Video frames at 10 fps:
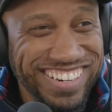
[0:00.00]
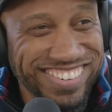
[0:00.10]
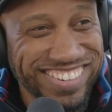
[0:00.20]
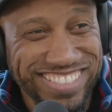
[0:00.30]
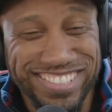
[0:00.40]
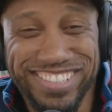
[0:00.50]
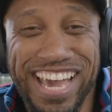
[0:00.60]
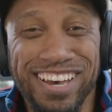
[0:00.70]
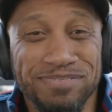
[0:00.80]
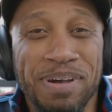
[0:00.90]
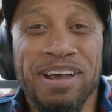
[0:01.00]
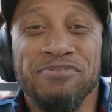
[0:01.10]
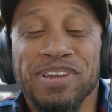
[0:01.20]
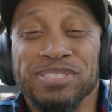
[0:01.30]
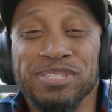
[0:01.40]
Herman, that was my
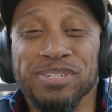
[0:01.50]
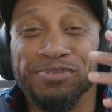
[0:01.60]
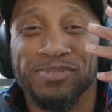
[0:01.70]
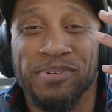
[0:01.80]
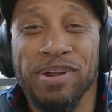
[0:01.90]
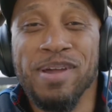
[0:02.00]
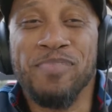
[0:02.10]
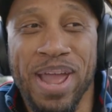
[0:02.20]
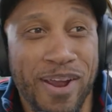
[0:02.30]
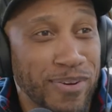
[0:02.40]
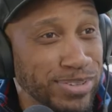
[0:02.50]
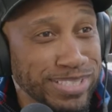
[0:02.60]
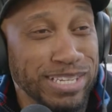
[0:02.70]
vision of grandparents.